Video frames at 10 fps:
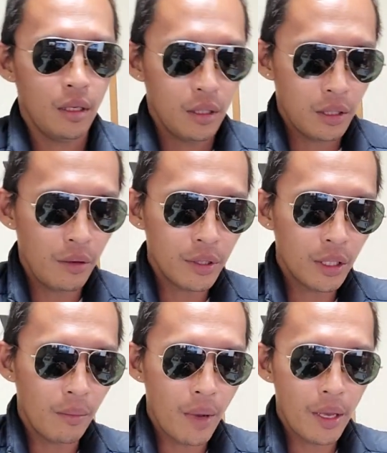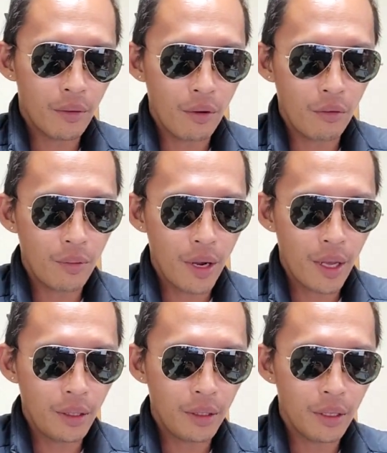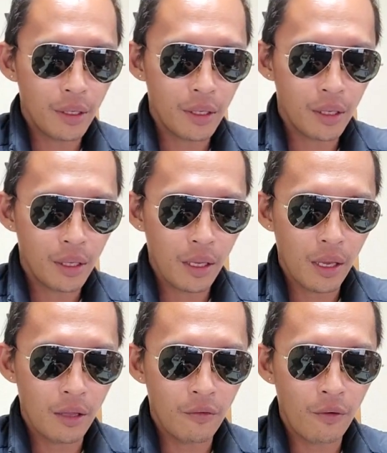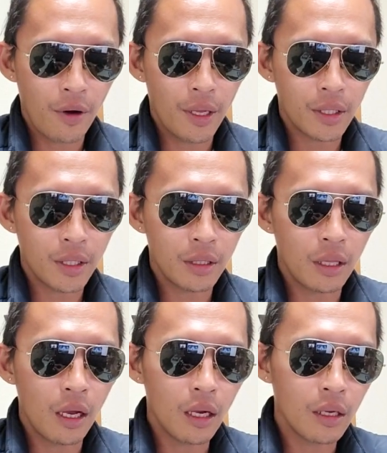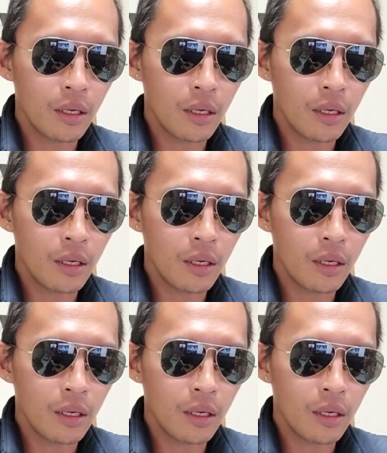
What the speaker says: So it's a micro brand. And for its lock,